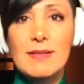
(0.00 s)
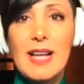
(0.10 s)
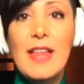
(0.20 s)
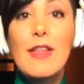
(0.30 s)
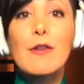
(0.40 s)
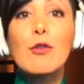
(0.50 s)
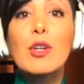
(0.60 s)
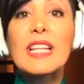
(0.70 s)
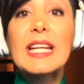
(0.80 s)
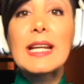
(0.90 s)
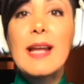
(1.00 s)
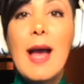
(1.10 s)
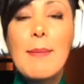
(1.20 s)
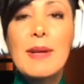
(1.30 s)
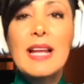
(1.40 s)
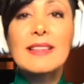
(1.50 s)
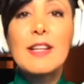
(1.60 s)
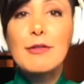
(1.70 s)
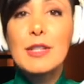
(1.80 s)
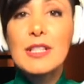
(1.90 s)
and therefore they can happen at
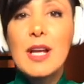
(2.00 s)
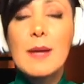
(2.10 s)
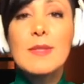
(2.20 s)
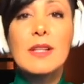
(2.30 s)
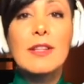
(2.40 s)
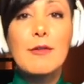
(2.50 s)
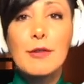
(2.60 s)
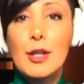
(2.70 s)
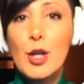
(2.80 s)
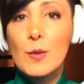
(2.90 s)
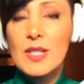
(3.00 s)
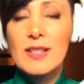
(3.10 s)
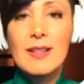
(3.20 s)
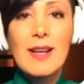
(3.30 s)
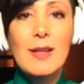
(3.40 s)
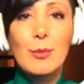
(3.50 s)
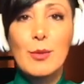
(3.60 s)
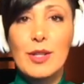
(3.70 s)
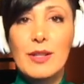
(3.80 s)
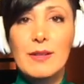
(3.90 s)
different times on different nodes on the
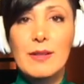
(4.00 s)
network.